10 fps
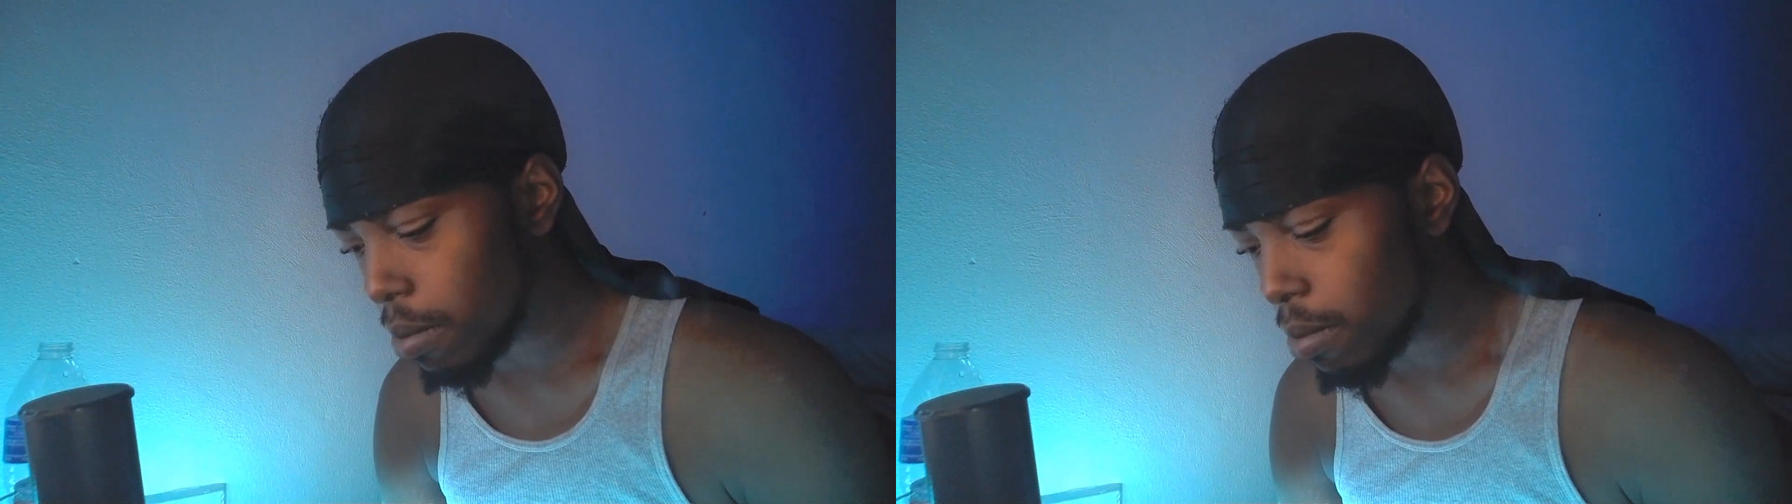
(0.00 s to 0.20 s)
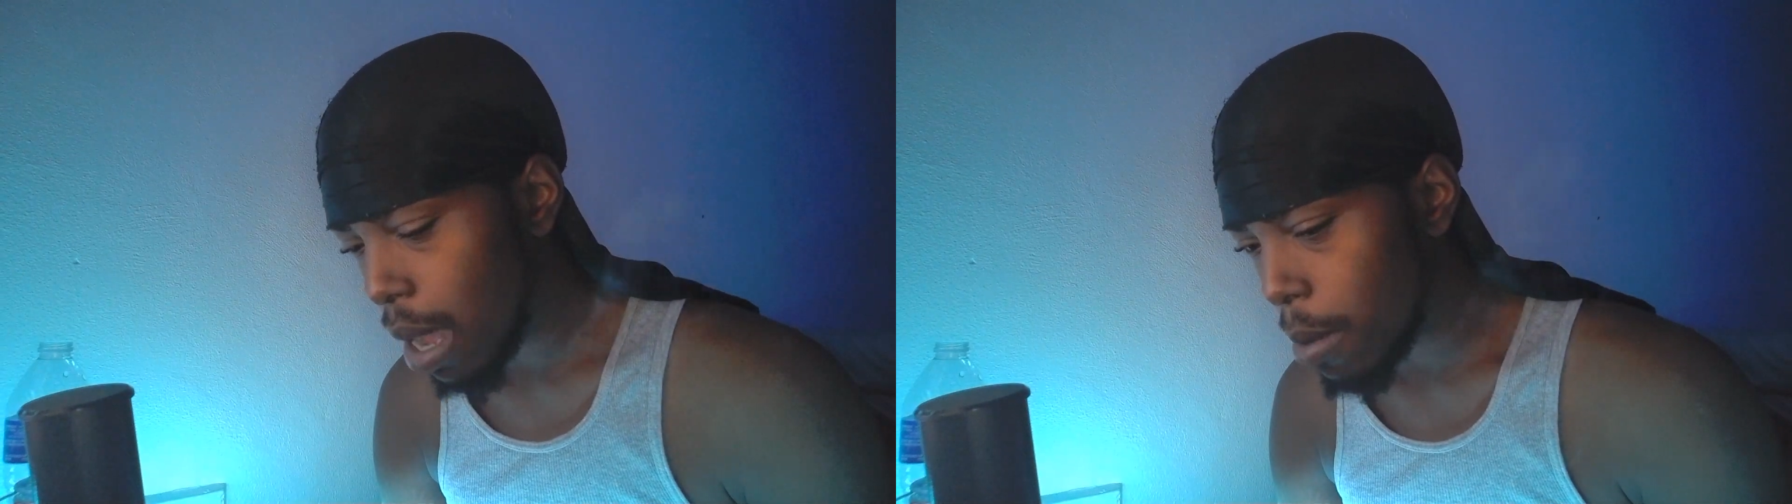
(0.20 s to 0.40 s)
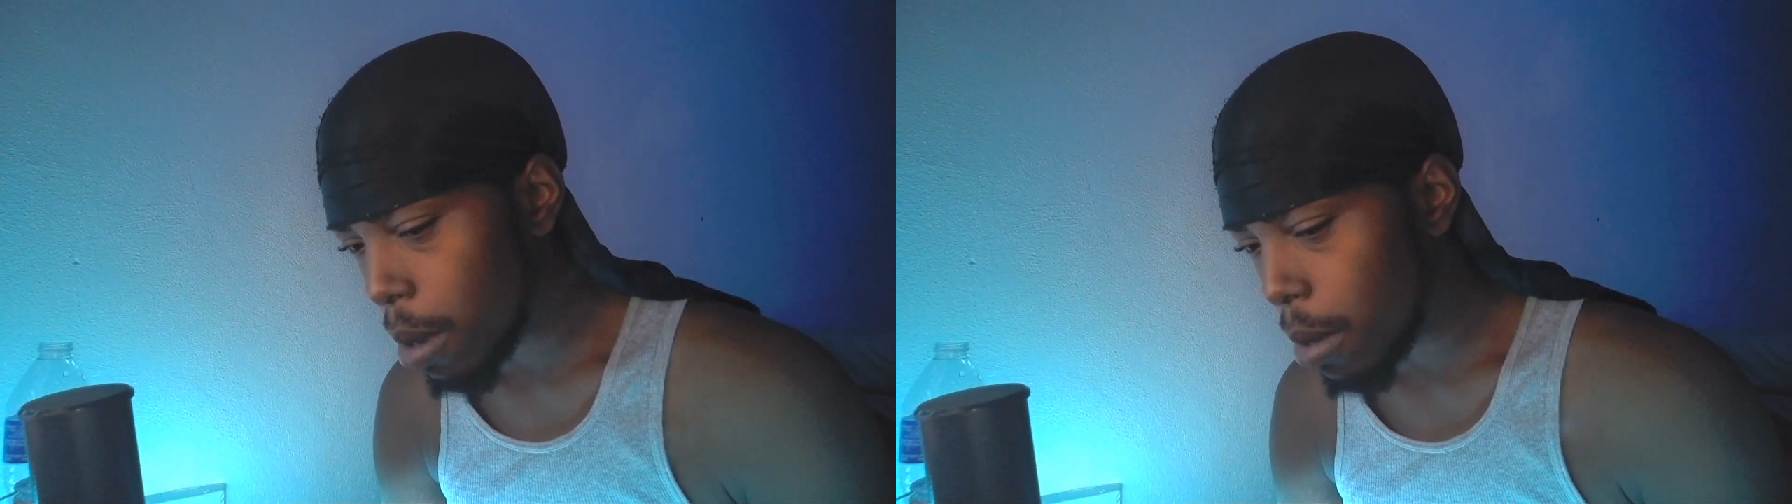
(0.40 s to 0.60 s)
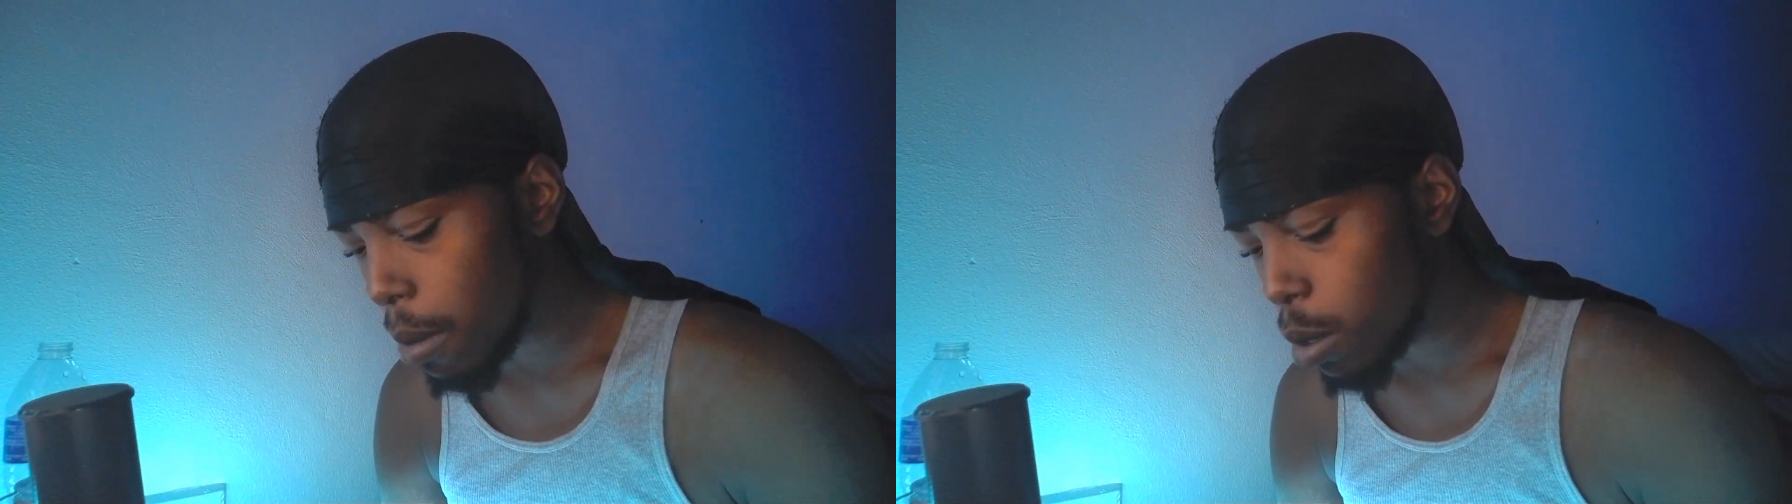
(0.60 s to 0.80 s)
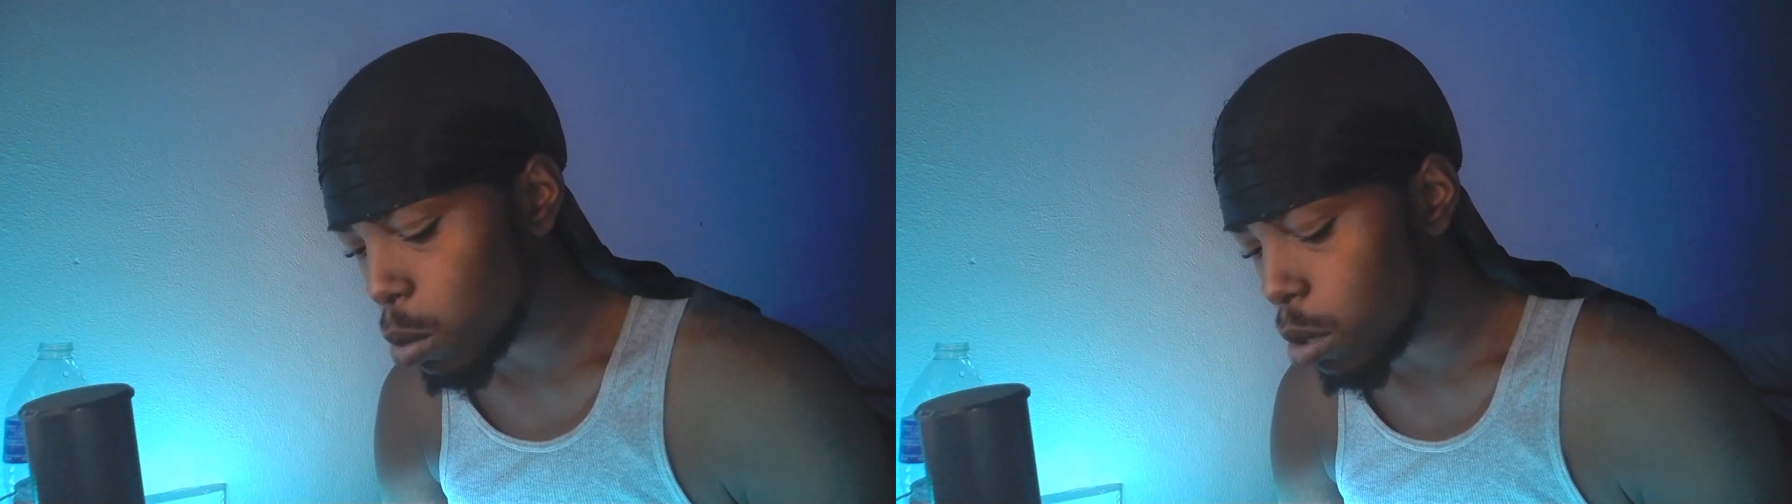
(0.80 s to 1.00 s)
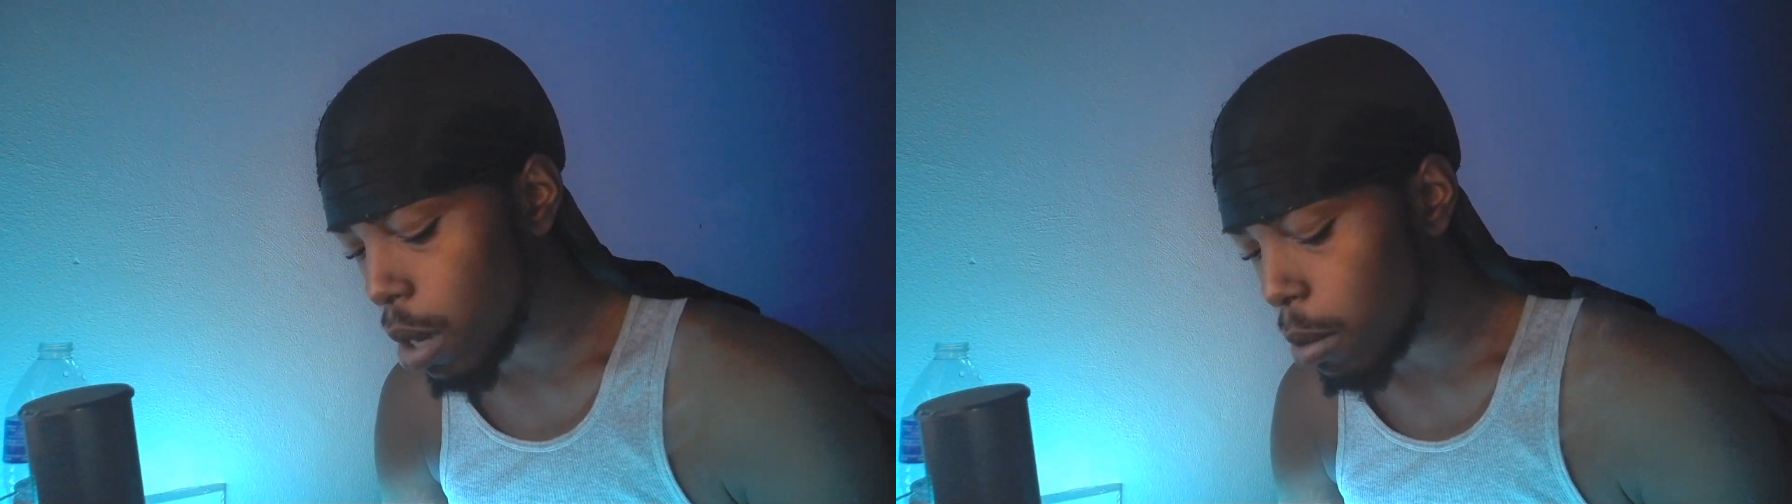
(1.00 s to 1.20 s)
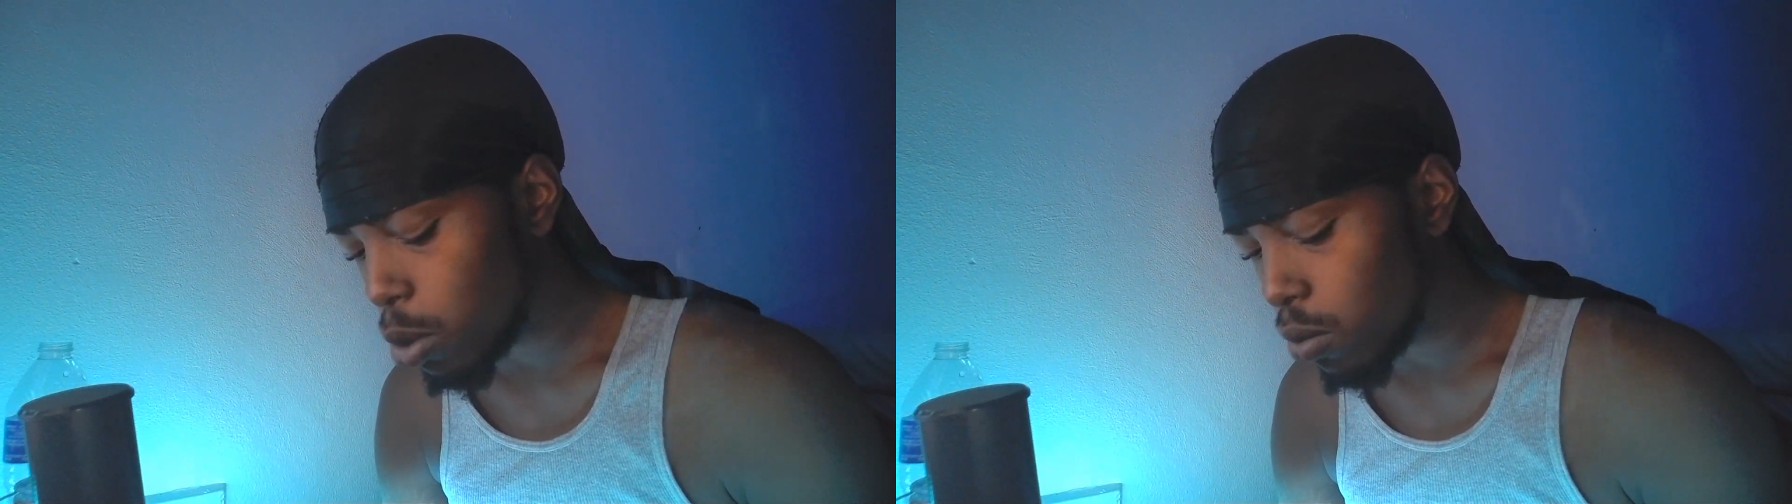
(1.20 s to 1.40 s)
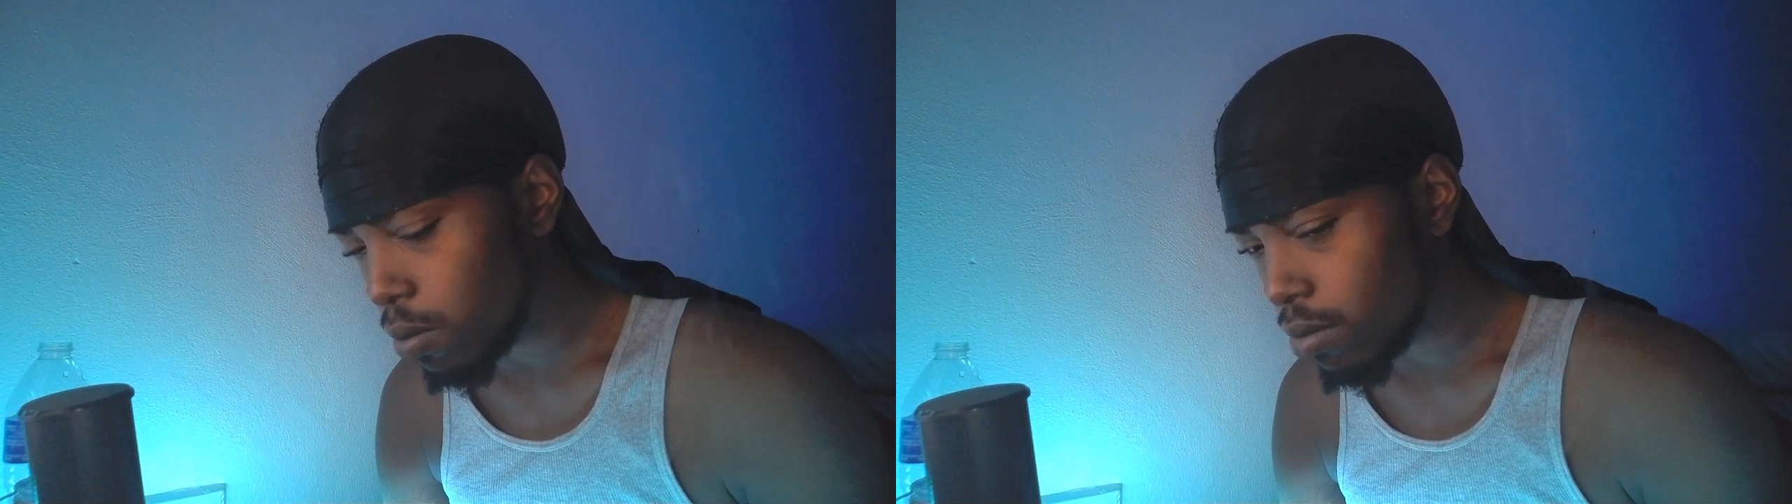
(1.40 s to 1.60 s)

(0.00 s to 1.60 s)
ba ba Boo ba boo.